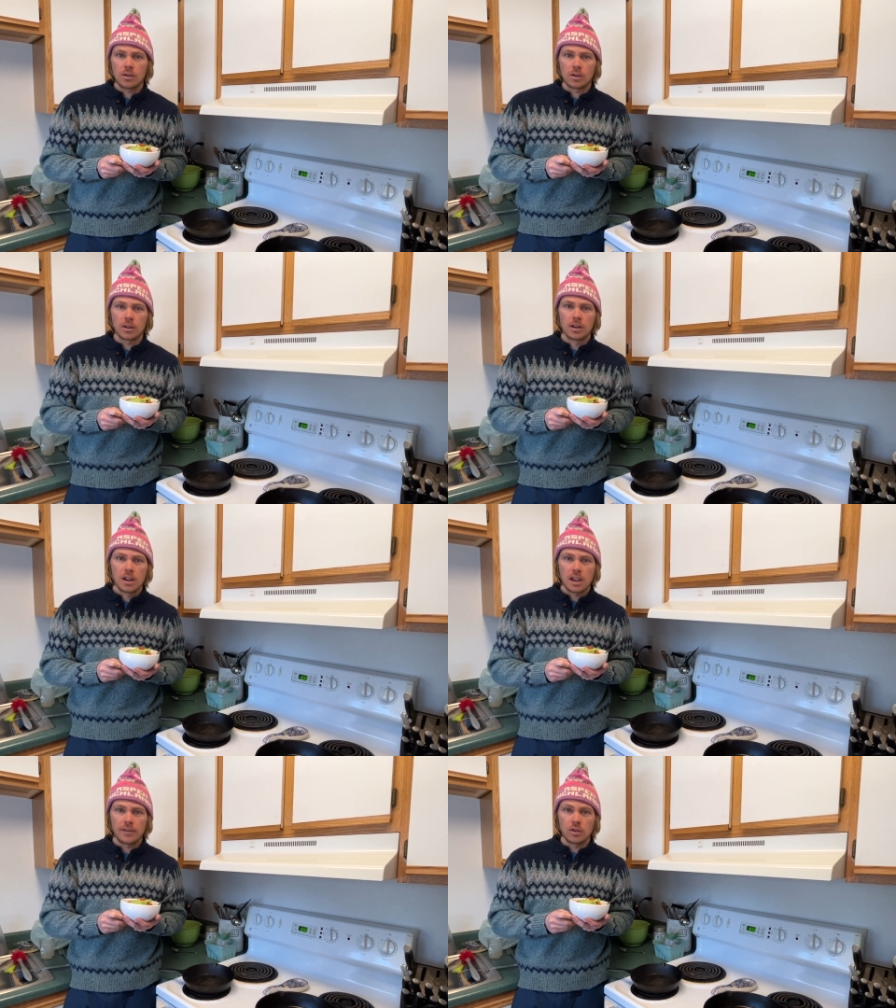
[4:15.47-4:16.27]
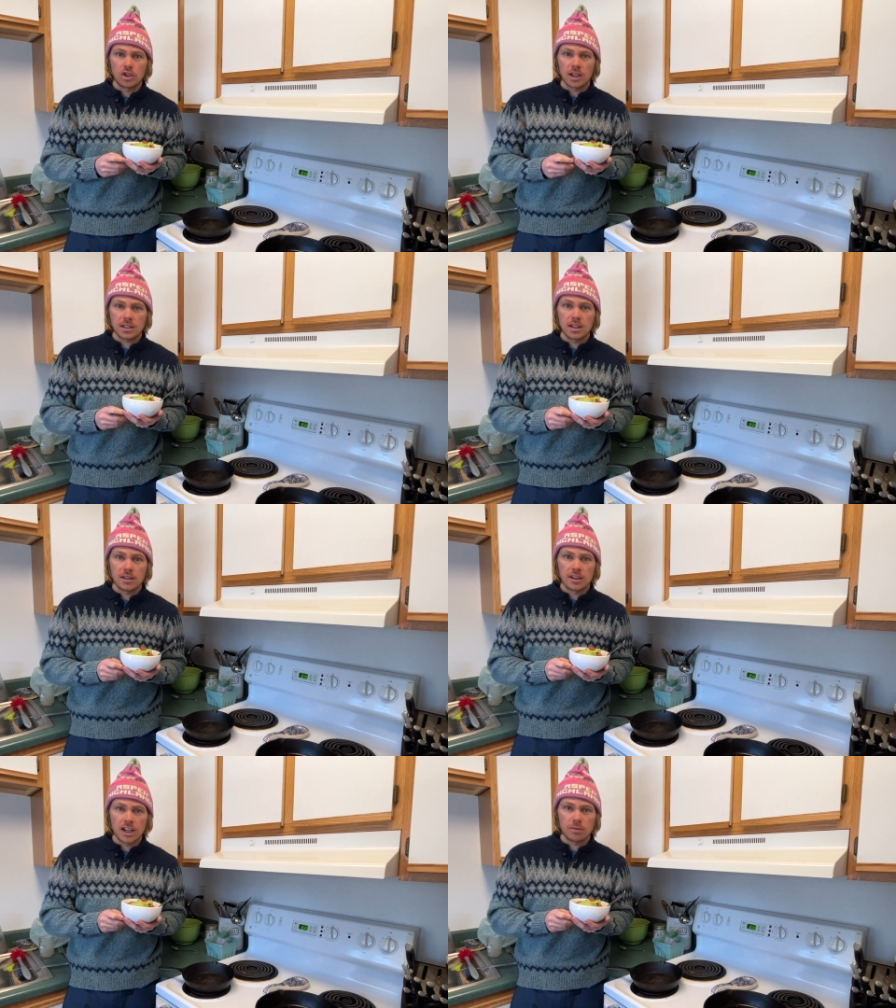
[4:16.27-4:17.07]
or if you just eat the
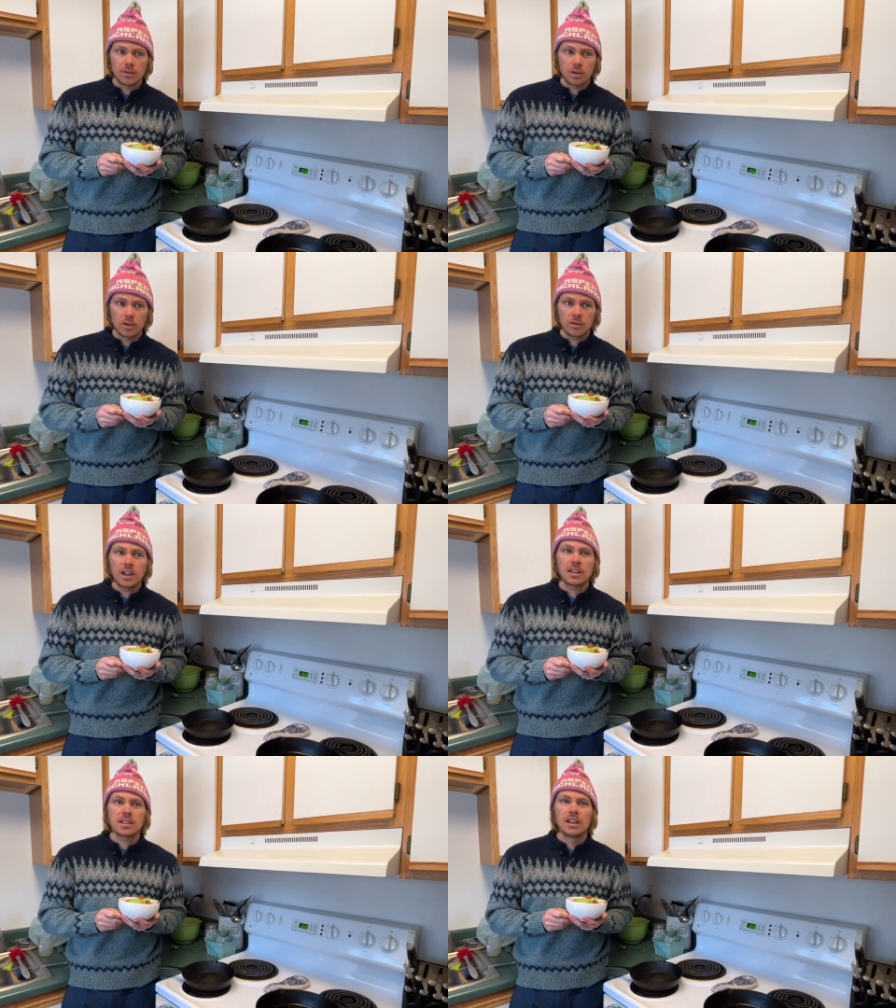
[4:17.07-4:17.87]
night before the race,